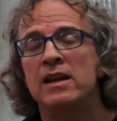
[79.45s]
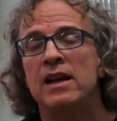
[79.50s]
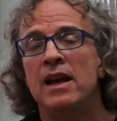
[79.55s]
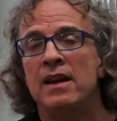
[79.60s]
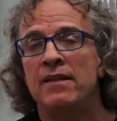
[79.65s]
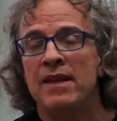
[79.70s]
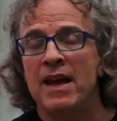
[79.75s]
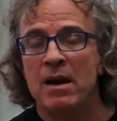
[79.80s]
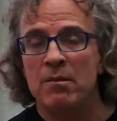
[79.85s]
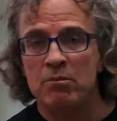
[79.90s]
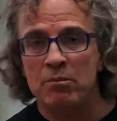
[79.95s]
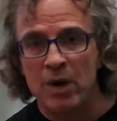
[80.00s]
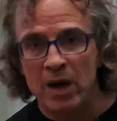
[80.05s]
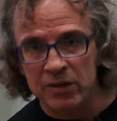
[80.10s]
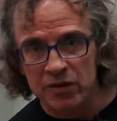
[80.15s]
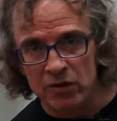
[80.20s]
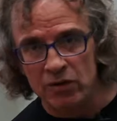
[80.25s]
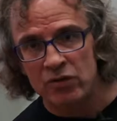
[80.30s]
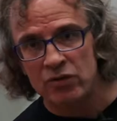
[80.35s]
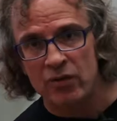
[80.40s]
and that
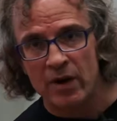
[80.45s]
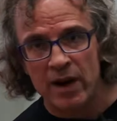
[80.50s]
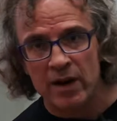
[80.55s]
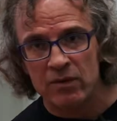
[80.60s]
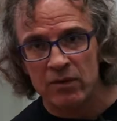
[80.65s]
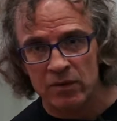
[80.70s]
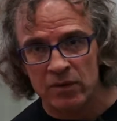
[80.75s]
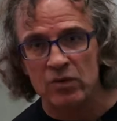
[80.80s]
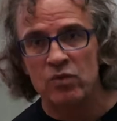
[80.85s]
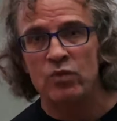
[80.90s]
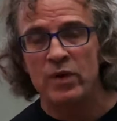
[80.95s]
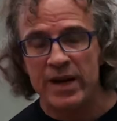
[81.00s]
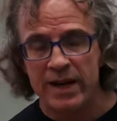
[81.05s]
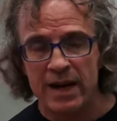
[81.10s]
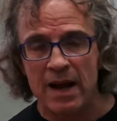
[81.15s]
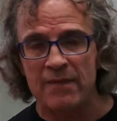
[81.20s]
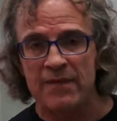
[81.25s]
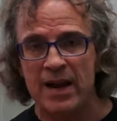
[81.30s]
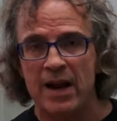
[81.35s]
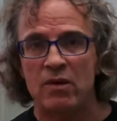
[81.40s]
muscle strength was
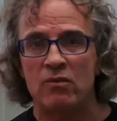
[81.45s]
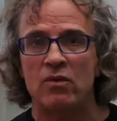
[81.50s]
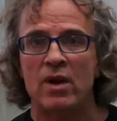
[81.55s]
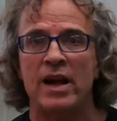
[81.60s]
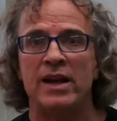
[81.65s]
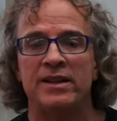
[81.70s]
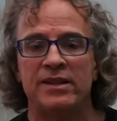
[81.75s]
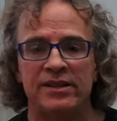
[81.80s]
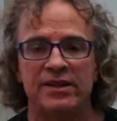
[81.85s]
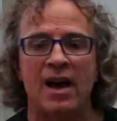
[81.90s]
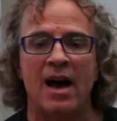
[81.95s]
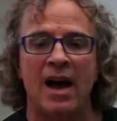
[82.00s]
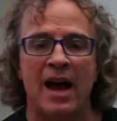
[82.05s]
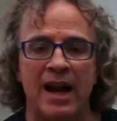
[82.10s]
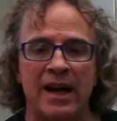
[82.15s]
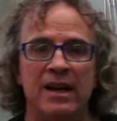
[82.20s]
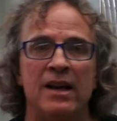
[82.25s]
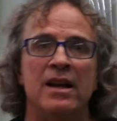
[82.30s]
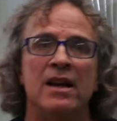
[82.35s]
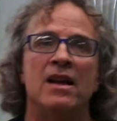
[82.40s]
weak on that right
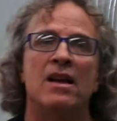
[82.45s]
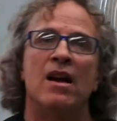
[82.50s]
side.